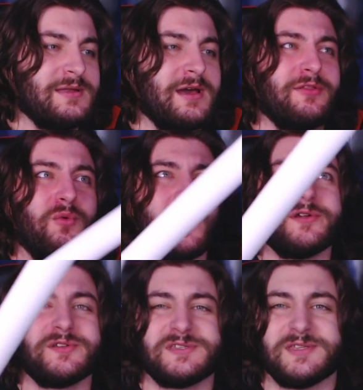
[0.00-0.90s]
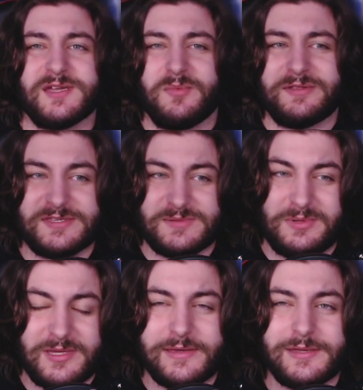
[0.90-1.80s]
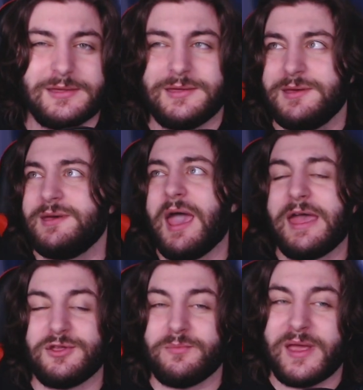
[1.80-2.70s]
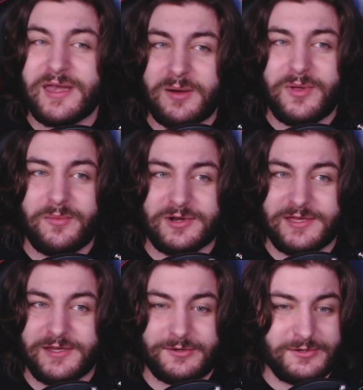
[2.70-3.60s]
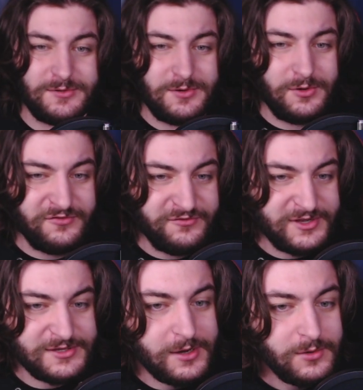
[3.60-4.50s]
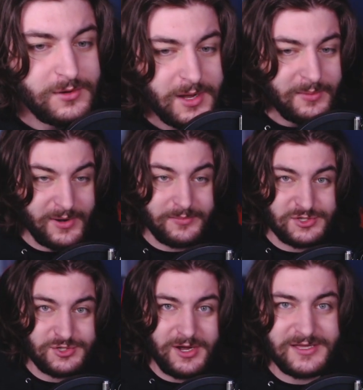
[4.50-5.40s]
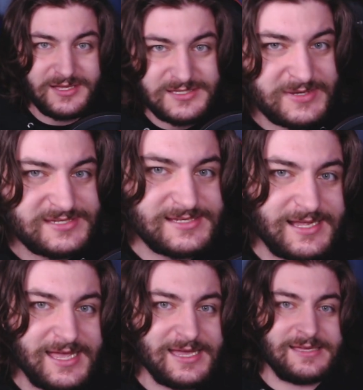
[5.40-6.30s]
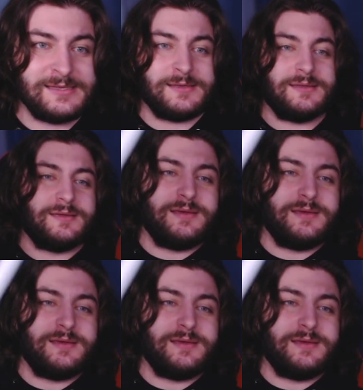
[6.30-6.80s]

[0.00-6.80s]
Now, the weirdest thing about this blade, and you may not be able to hear it on video, but I'm going to try it as best as I can.